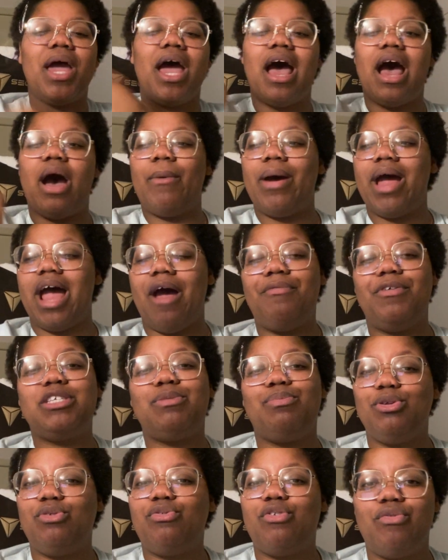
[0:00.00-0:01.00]
I'm going to have this
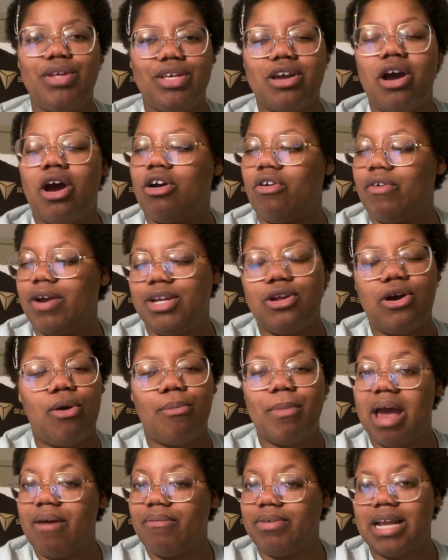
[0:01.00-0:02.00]
beautiful video. Y'all already know. I'm
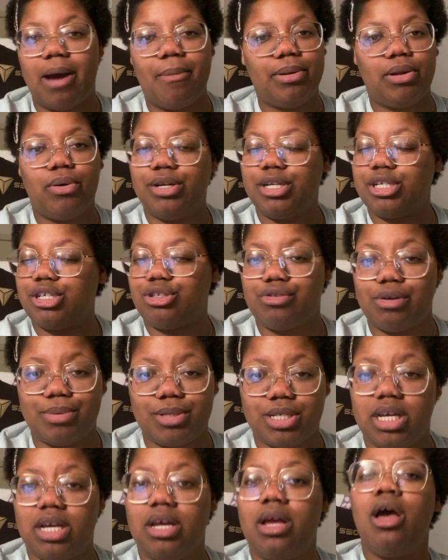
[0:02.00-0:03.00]
going to have it down below in the
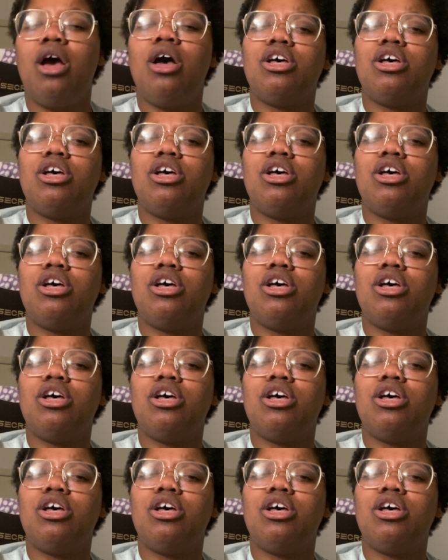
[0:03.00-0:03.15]
description